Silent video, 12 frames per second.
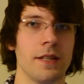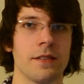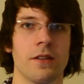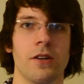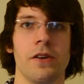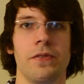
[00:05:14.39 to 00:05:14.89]

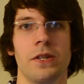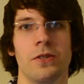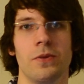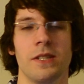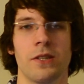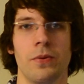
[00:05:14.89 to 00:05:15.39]
So if you
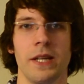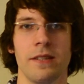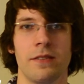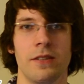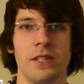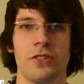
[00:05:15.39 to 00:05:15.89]
do a quick
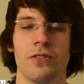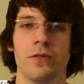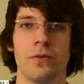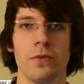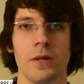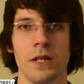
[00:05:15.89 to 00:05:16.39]
search on
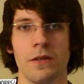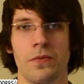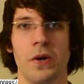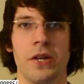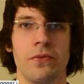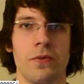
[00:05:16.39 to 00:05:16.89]
Google
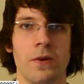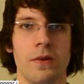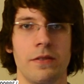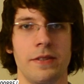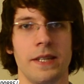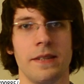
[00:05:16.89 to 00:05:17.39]
for
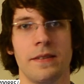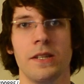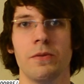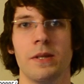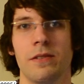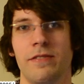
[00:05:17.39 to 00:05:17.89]
infographics,
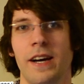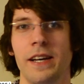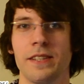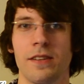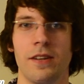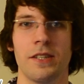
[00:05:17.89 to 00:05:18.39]
you will
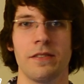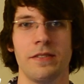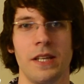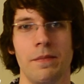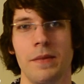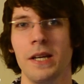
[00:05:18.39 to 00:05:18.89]
find a lot of
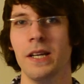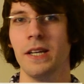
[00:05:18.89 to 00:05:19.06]
them.